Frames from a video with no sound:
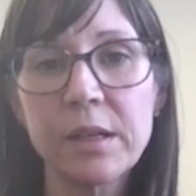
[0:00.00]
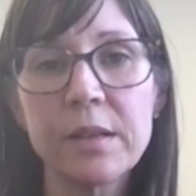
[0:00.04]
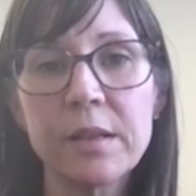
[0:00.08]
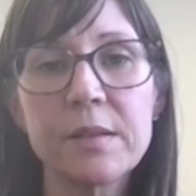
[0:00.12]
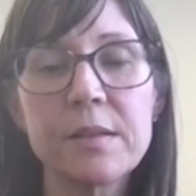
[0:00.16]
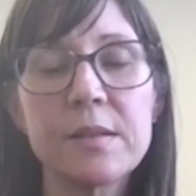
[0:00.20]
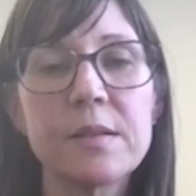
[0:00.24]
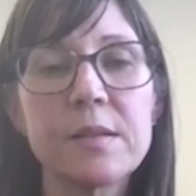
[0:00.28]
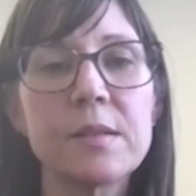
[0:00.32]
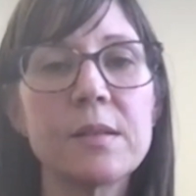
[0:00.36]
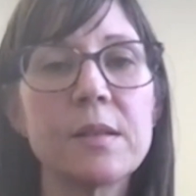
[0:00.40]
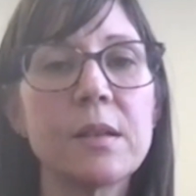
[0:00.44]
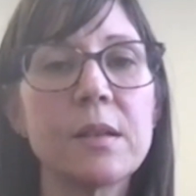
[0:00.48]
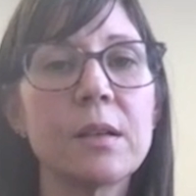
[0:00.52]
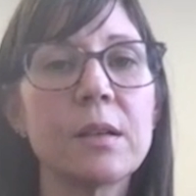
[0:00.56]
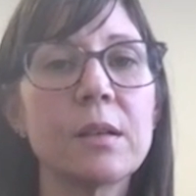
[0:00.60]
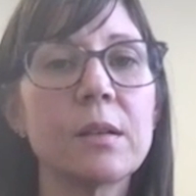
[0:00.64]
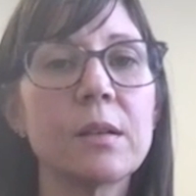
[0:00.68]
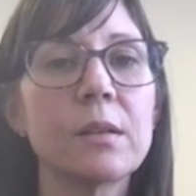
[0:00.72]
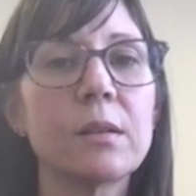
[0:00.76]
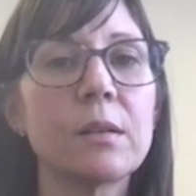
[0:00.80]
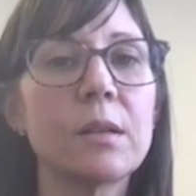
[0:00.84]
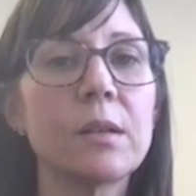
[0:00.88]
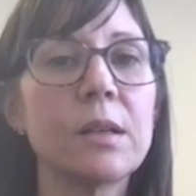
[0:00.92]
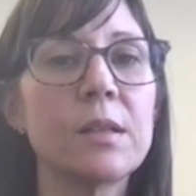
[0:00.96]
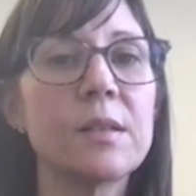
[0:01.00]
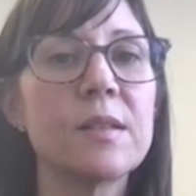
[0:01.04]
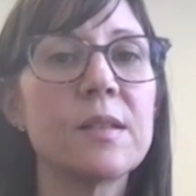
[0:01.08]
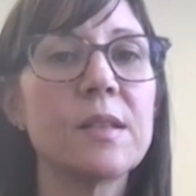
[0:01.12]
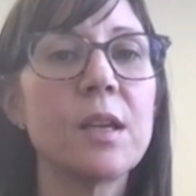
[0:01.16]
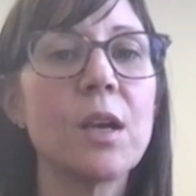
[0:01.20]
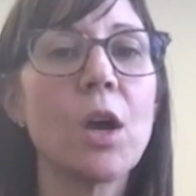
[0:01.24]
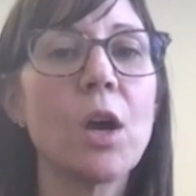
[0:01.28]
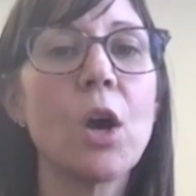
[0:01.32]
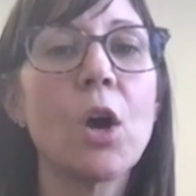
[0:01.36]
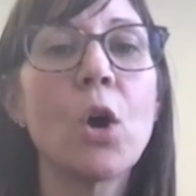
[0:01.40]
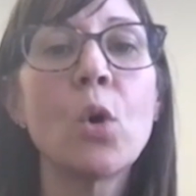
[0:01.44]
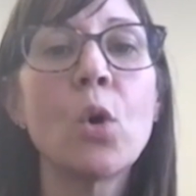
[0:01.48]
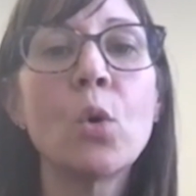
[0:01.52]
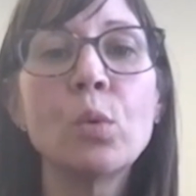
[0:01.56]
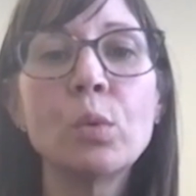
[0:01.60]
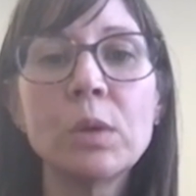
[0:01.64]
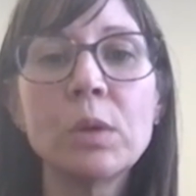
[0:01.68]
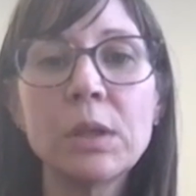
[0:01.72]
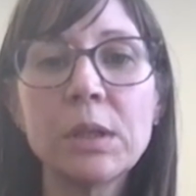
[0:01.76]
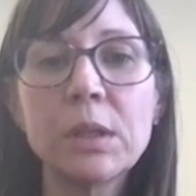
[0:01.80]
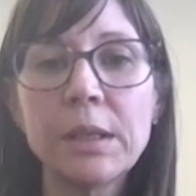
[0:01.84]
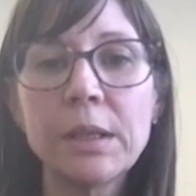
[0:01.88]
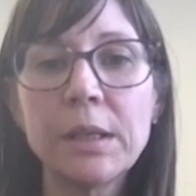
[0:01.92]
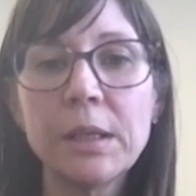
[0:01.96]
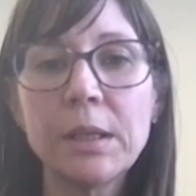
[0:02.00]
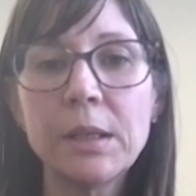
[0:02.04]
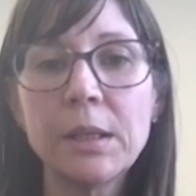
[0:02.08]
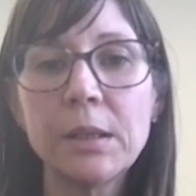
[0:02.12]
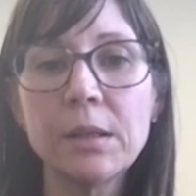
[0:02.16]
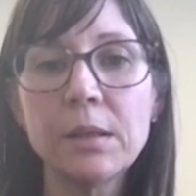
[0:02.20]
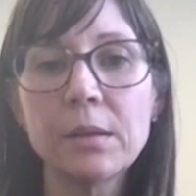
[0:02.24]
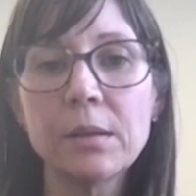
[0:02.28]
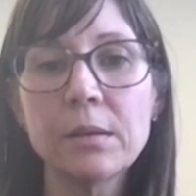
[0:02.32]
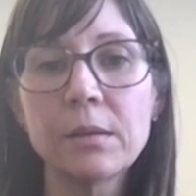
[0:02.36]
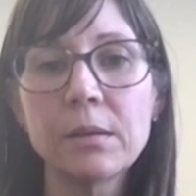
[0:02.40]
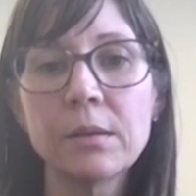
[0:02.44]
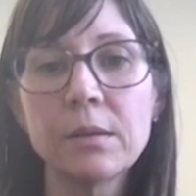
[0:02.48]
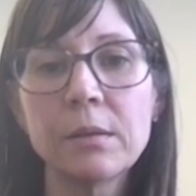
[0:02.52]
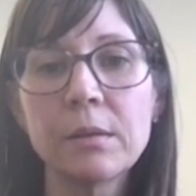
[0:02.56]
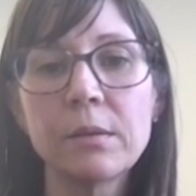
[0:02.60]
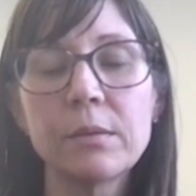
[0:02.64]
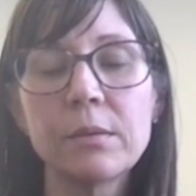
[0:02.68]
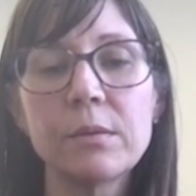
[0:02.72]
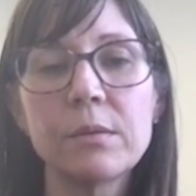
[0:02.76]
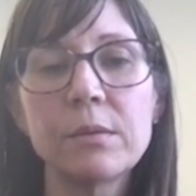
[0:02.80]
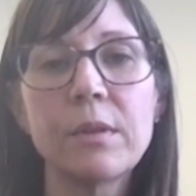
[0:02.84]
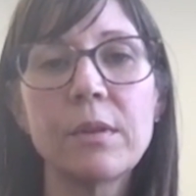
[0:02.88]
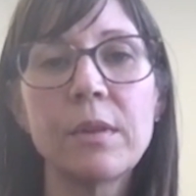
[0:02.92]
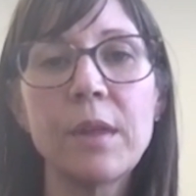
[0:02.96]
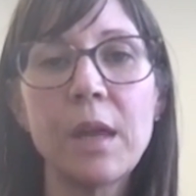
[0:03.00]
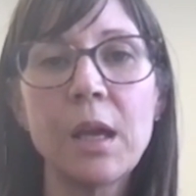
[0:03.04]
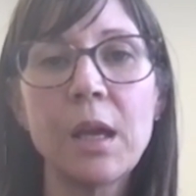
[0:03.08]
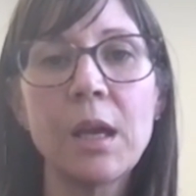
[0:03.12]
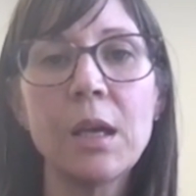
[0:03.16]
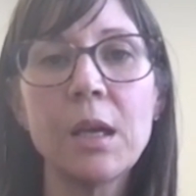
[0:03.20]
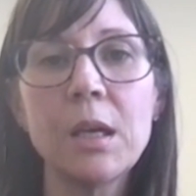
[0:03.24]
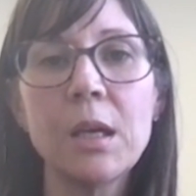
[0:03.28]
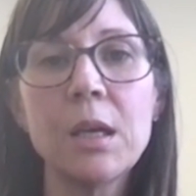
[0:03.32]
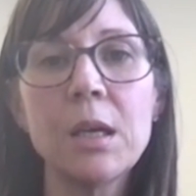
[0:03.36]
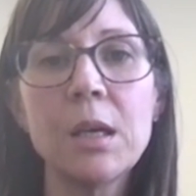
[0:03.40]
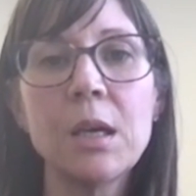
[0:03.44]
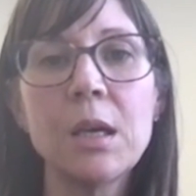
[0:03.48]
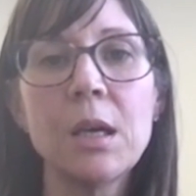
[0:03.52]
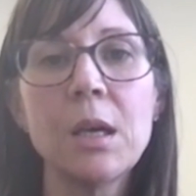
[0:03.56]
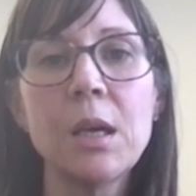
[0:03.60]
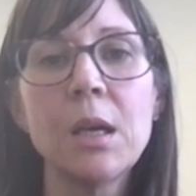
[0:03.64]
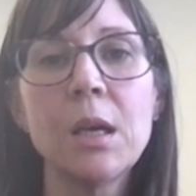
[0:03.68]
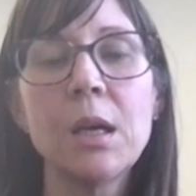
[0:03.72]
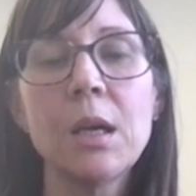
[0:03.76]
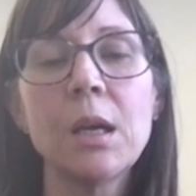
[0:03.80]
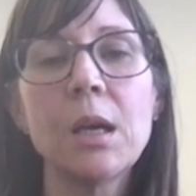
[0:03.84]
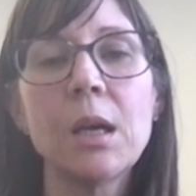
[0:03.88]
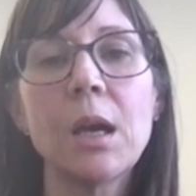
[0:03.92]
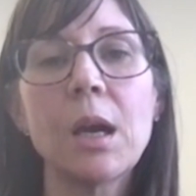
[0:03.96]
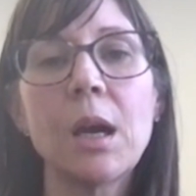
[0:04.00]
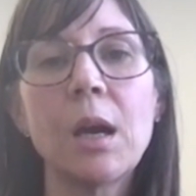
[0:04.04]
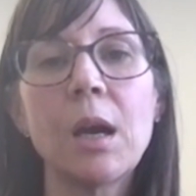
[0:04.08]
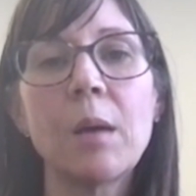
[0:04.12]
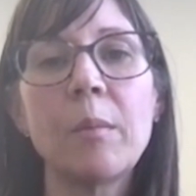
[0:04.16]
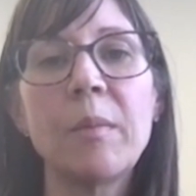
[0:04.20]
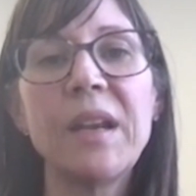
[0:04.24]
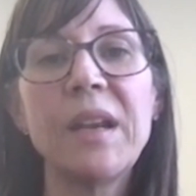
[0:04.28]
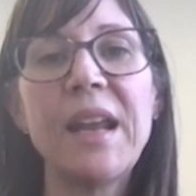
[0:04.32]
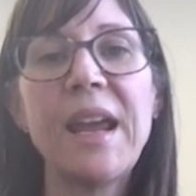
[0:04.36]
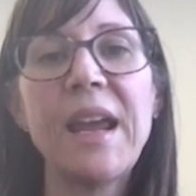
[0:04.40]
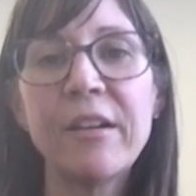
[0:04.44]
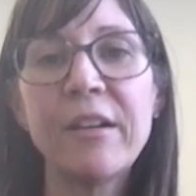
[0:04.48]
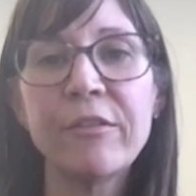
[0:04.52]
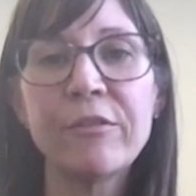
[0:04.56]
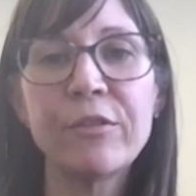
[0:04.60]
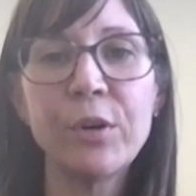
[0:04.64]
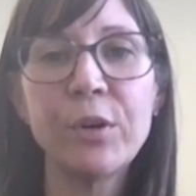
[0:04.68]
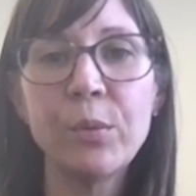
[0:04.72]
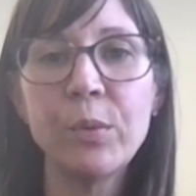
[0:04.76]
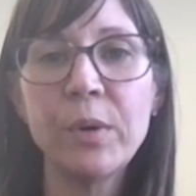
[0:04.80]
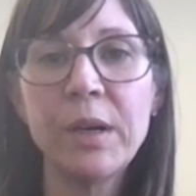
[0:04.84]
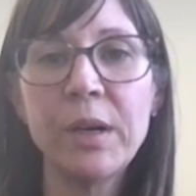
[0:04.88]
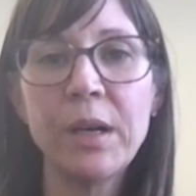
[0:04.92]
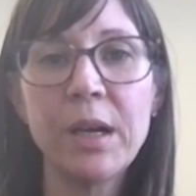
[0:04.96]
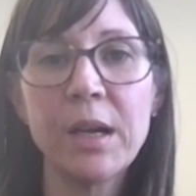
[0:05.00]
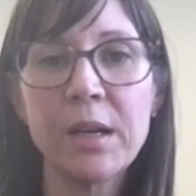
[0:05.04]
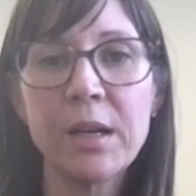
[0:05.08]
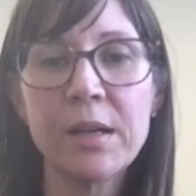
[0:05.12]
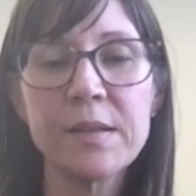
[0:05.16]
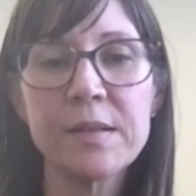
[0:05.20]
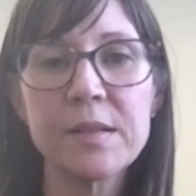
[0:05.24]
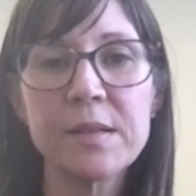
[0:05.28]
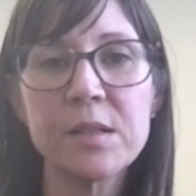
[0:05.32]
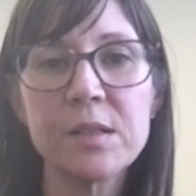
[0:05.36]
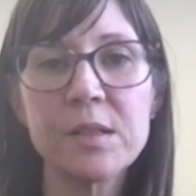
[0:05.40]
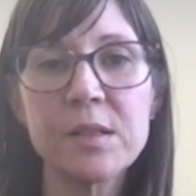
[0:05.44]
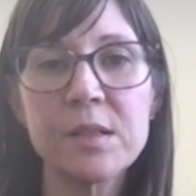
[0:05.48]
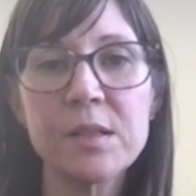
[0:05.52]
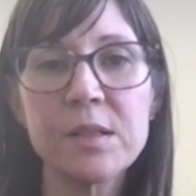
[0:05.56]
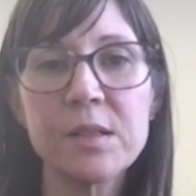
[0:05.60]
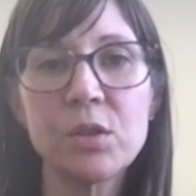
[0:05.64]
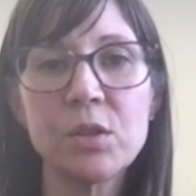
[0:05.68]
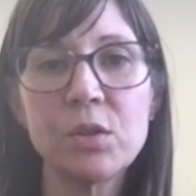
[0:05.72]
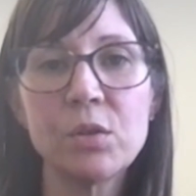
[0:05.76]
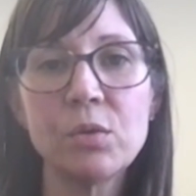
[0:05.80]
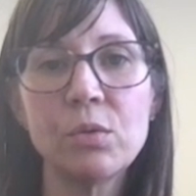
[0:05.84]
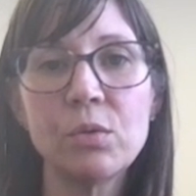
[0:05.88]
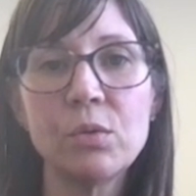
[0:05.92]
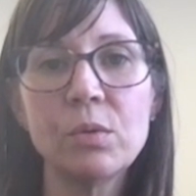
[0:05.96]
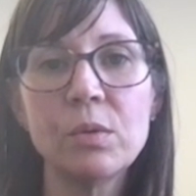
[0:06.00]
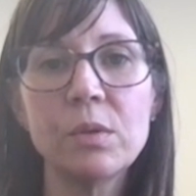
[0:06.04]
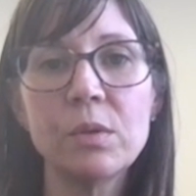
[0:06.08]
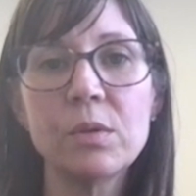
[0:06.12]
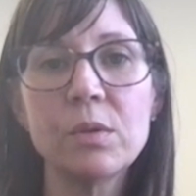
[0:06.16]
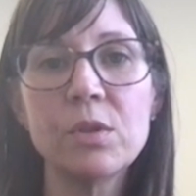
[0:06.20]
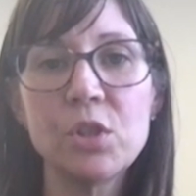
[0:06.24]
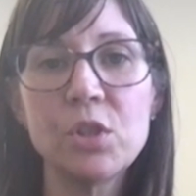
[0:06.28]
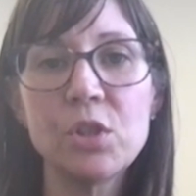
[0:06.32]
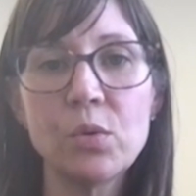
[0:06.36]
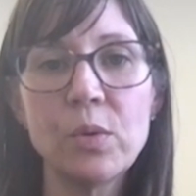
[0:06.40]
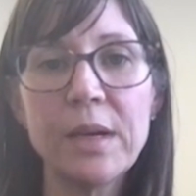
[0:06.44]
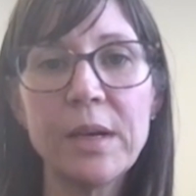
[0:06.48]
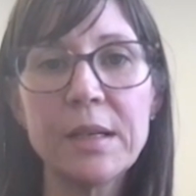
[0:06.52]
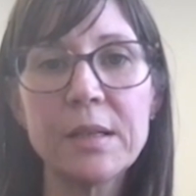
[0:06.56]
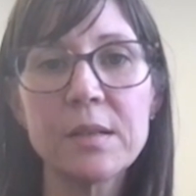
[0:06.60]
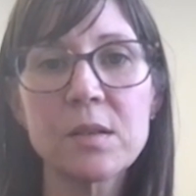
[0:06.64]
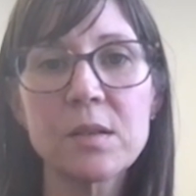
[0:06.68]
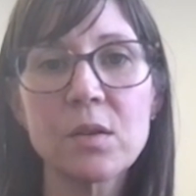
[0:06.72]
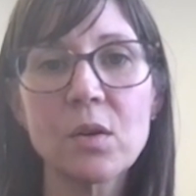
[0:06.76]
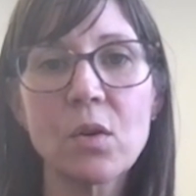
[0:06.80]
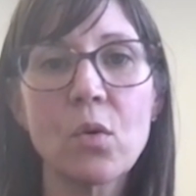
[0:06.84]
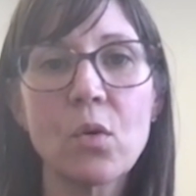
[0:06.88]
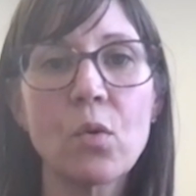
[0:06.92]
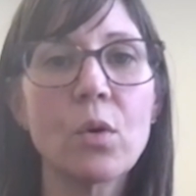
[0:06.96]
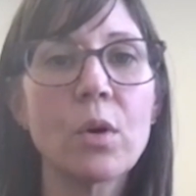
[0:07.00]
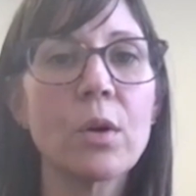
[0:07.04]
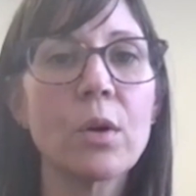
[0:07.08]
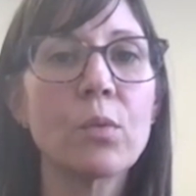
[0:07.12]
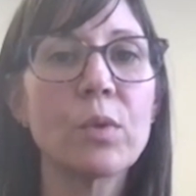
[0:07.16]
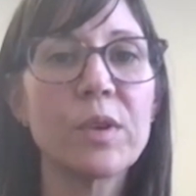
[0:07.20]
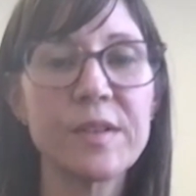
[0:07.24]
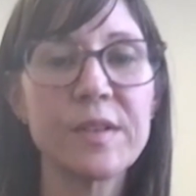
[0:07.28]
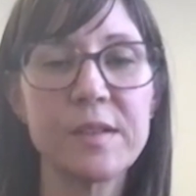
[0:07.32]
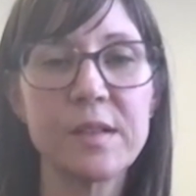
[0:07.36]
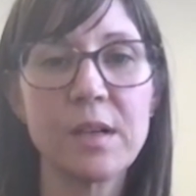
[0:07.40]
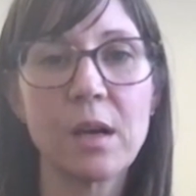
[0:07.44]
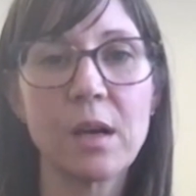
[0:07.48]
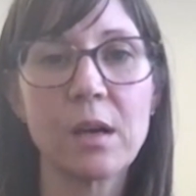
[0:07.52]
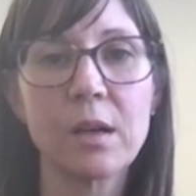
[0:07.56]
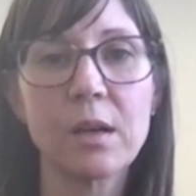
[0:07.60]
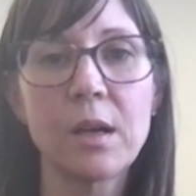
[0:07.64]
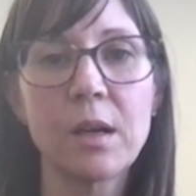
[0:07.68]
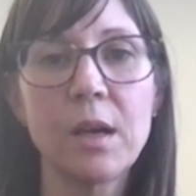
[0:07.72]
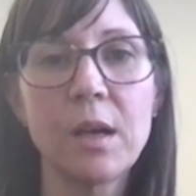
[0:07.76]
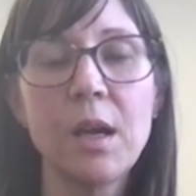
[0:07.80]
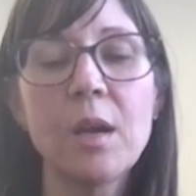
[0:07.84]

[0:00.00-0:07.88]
It's the only thing, and everyone has to do it or we're stuck.